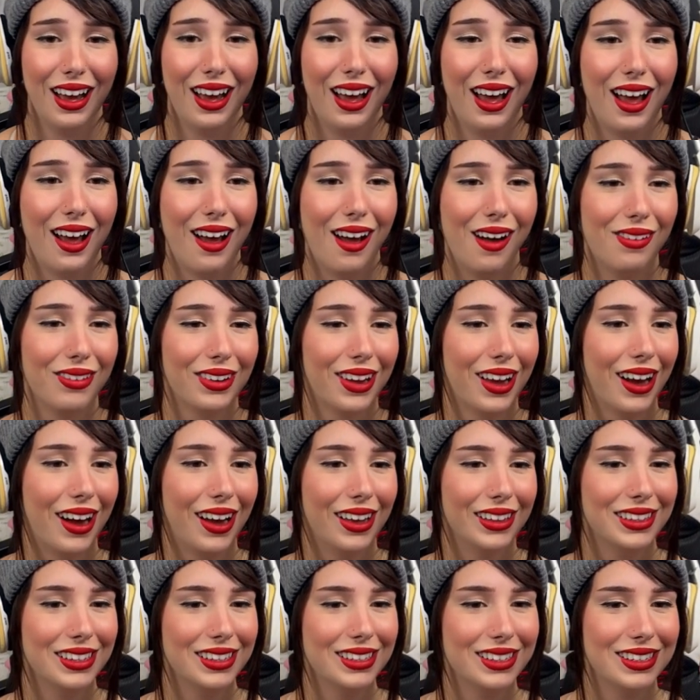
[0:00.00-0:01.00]
Oh
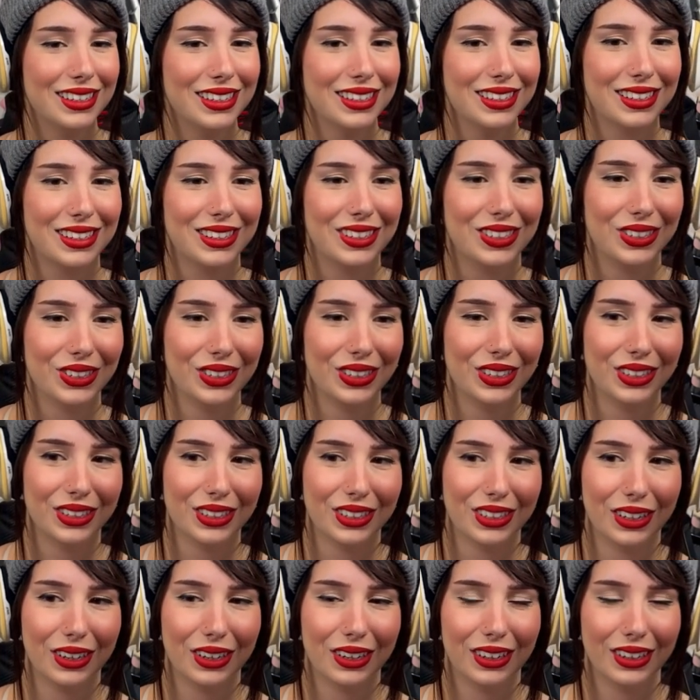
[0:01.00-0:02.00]
god, this is good.